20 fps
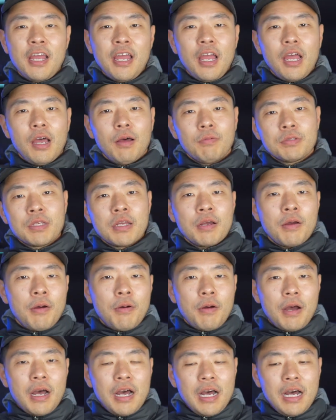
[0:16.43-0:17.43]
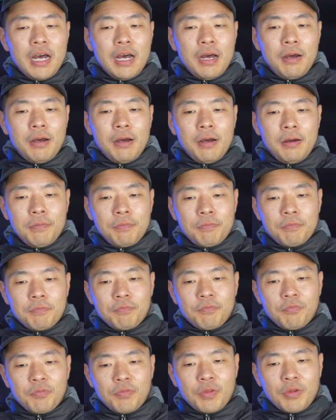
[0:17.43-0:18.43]
helps
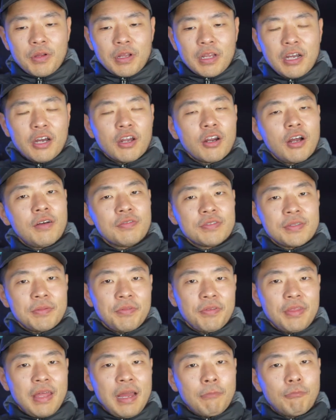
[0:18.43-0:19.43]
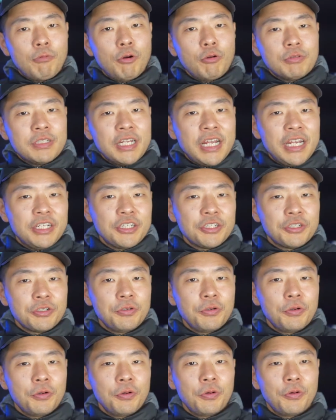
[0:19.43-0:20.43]
cut off some of that
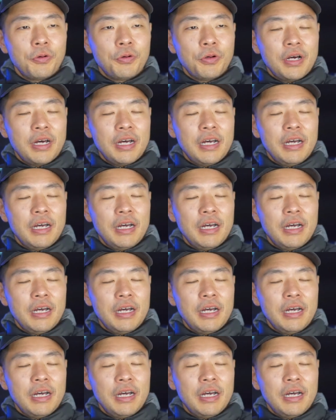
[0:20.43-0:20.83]
rotational